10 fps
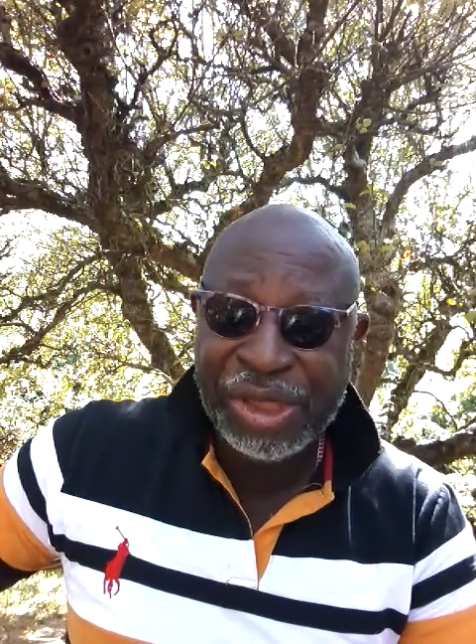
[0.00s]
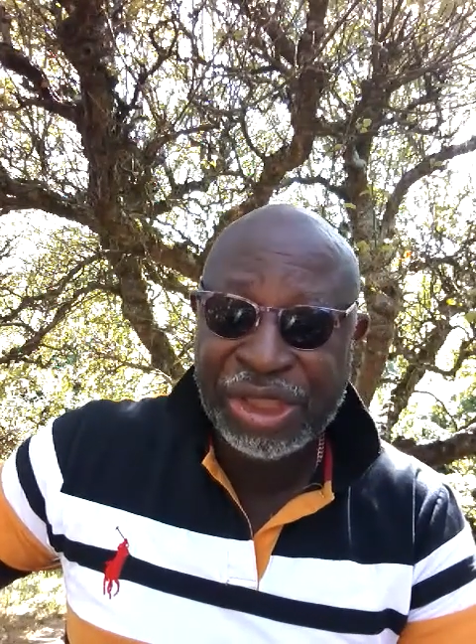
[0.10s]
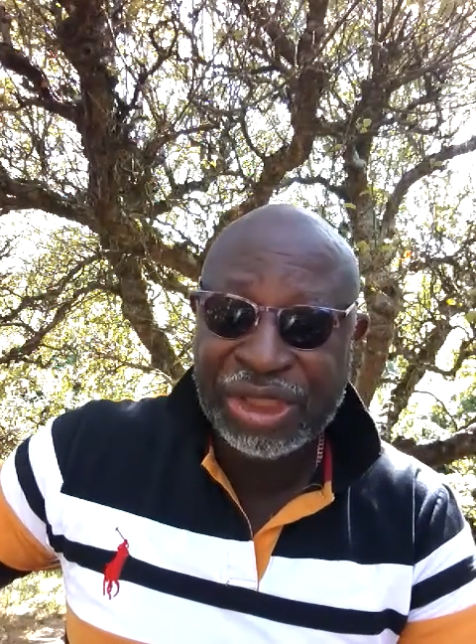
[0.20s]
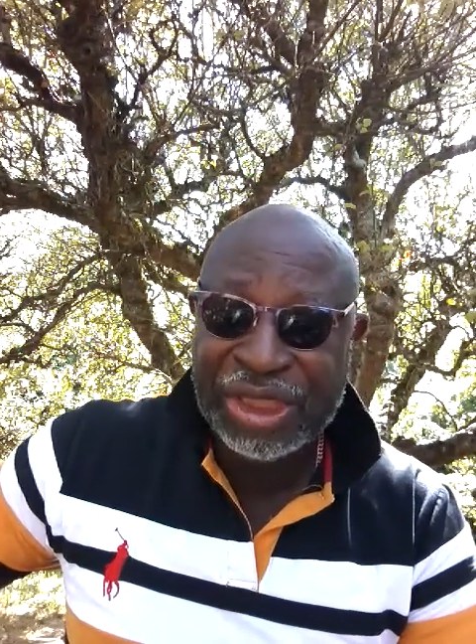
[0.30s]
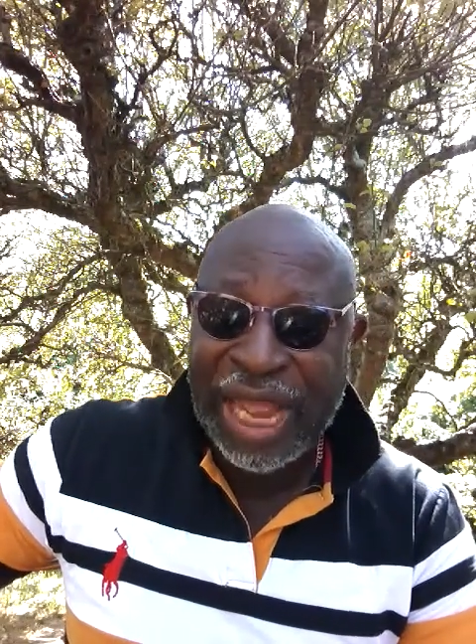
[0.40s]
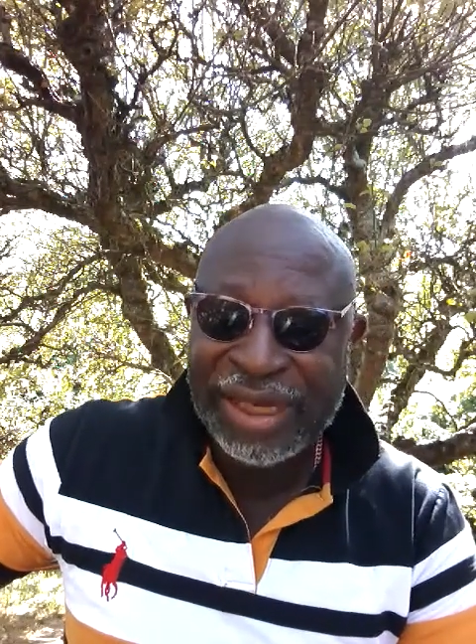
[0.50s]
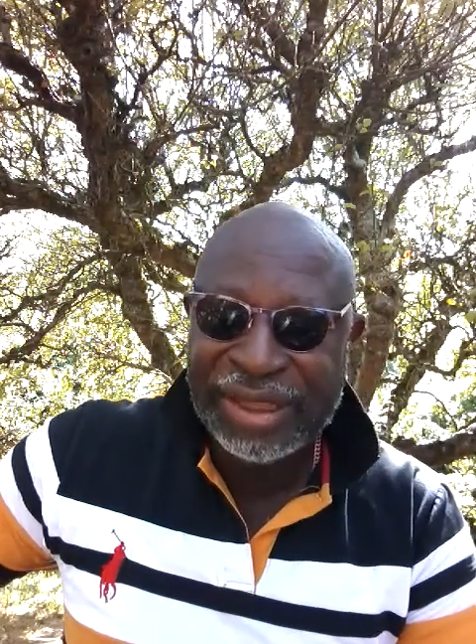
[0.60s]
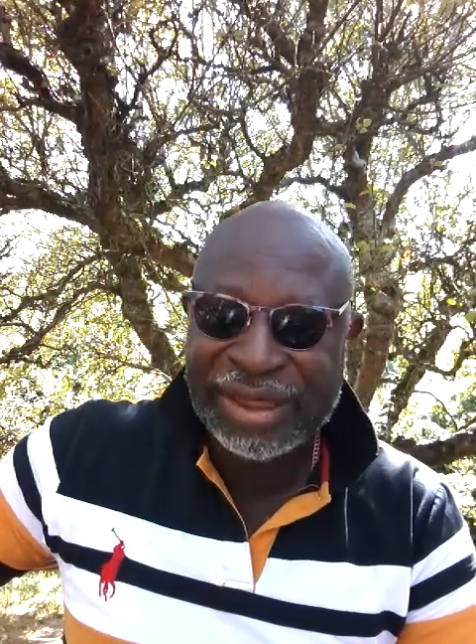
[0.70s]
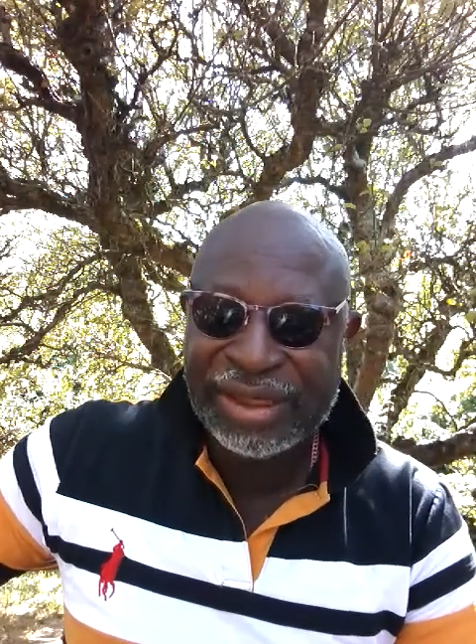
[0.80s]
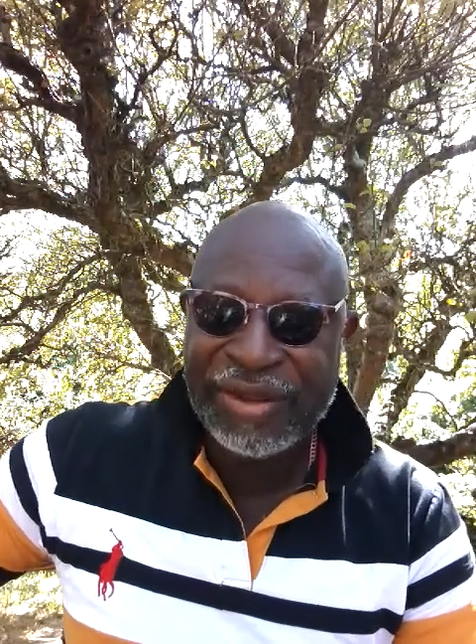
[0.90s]

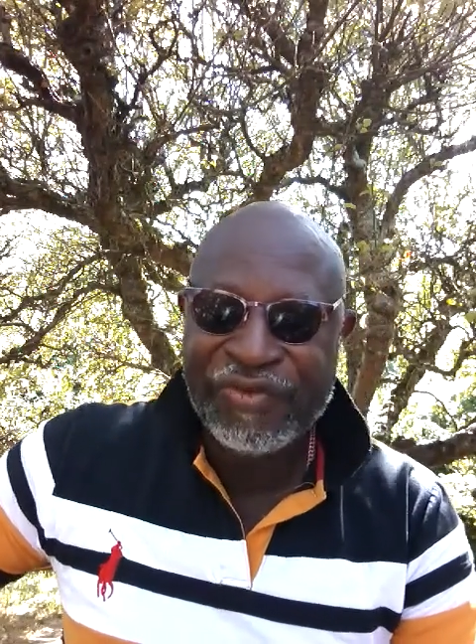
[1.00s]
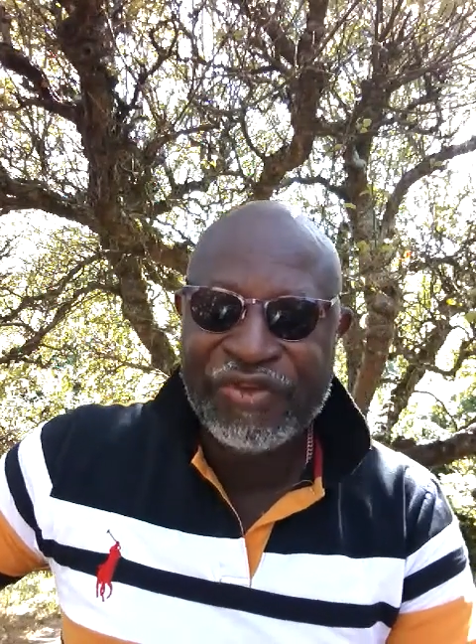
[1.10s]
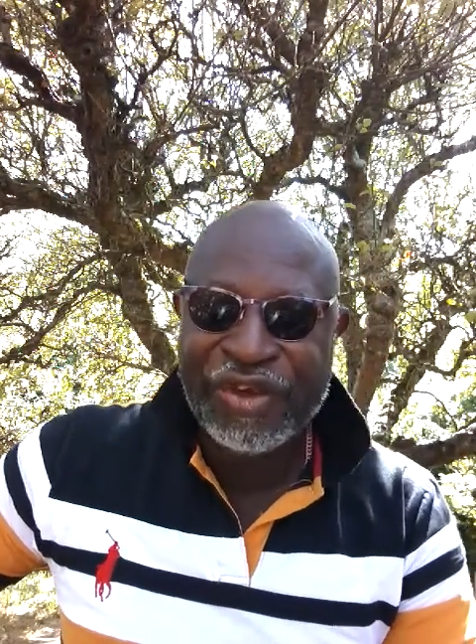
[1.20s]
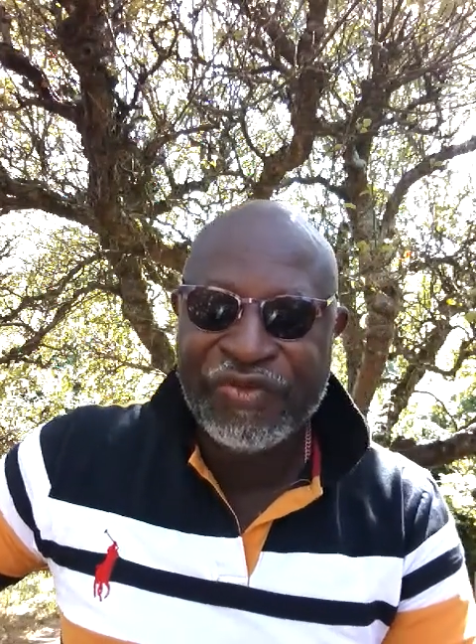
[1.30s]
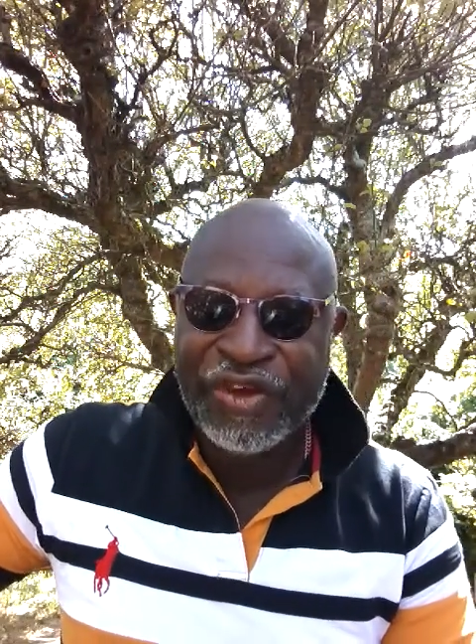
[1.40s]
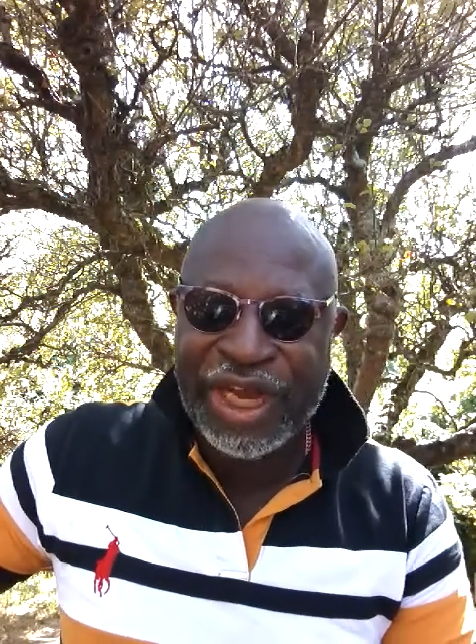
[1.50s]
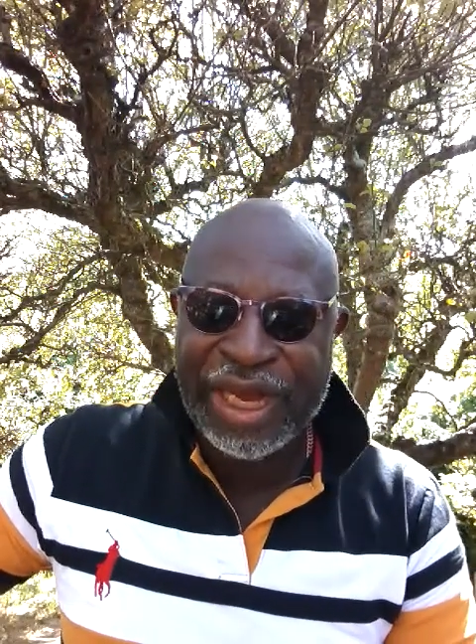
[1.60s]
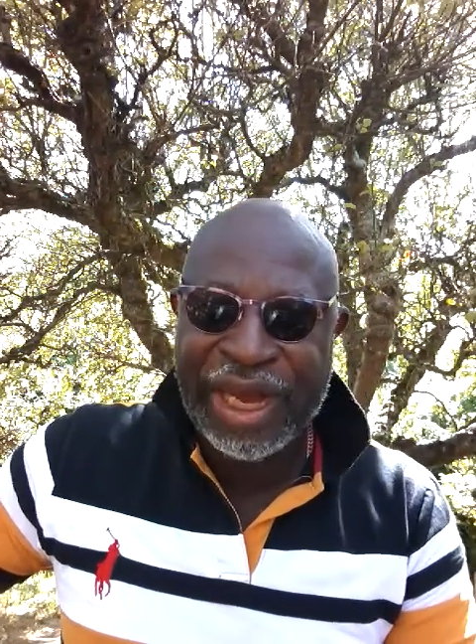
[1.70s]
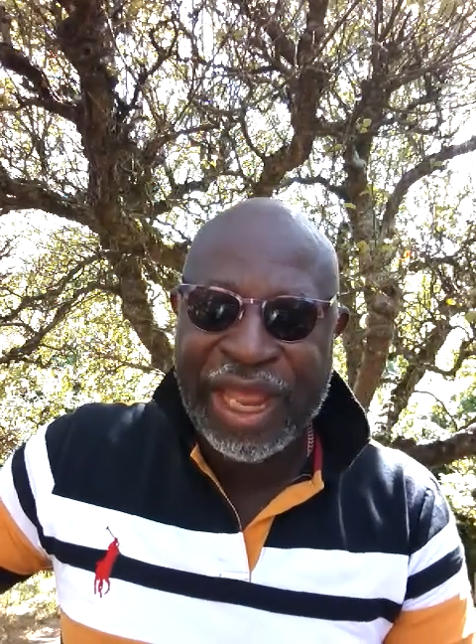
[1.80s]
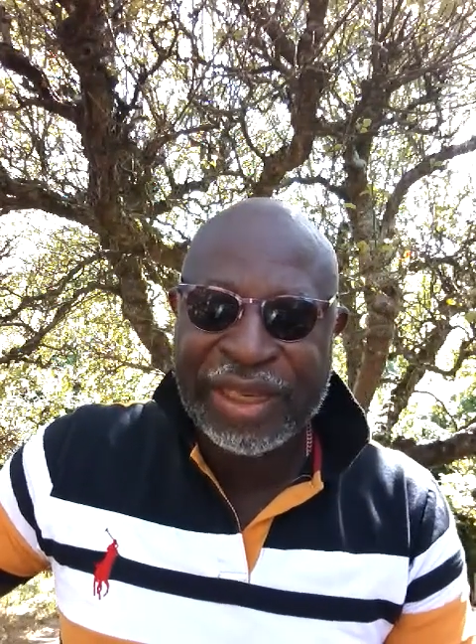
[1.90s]
disheartened and
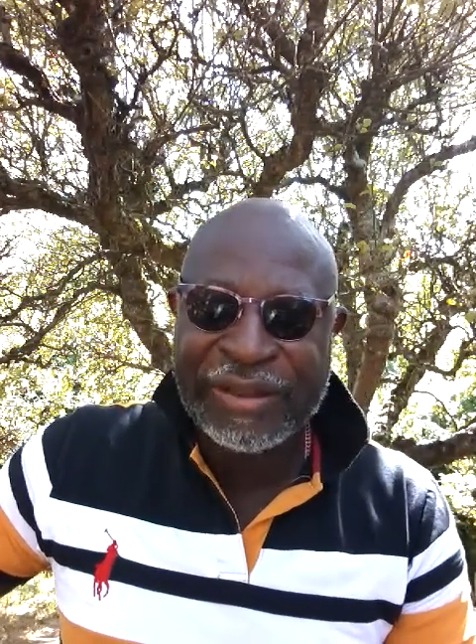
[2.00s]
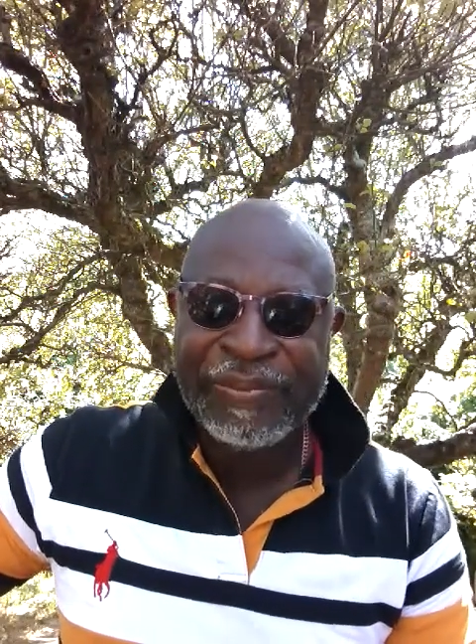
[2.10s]
feeling like,